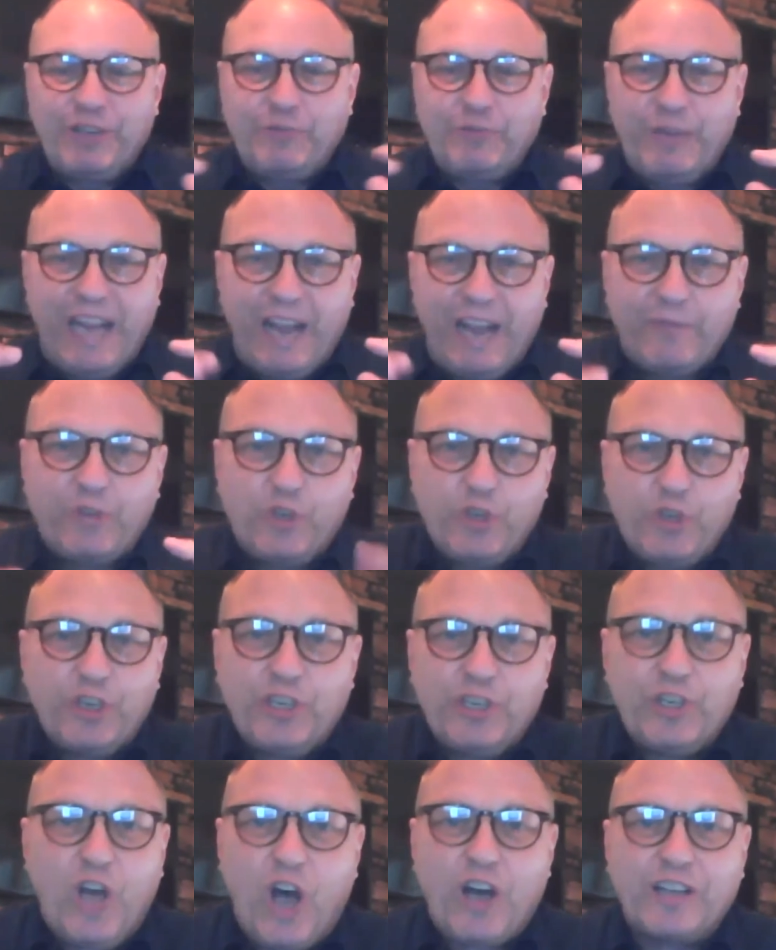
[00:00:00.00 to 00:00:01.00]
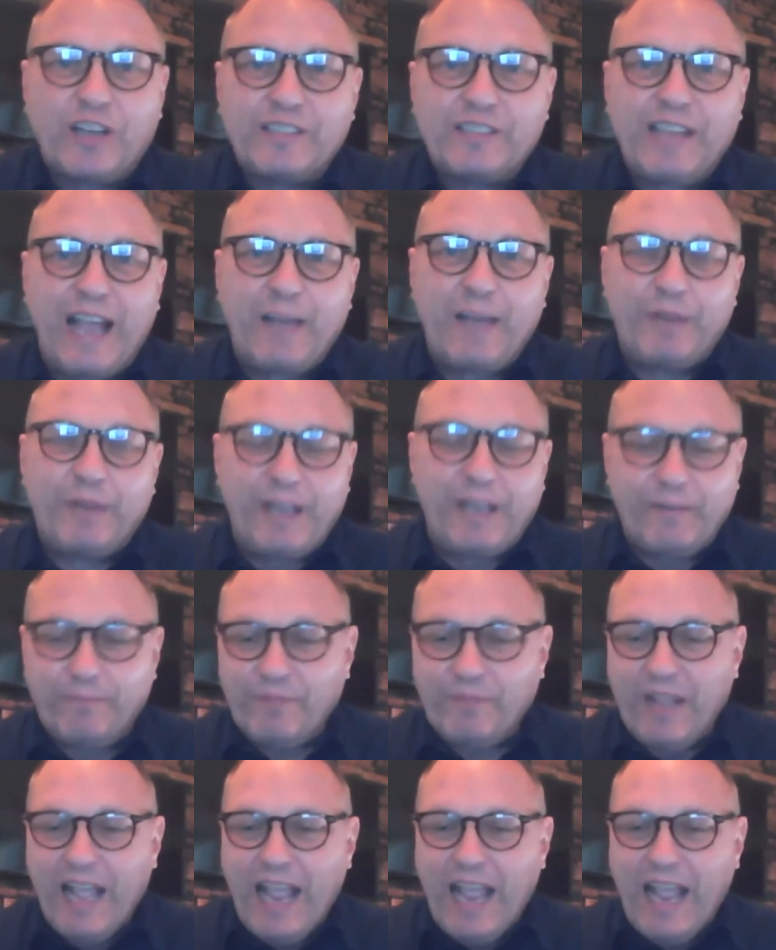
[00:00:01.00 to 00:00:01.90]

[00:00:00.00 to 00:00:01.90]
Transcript: We have good laws happening,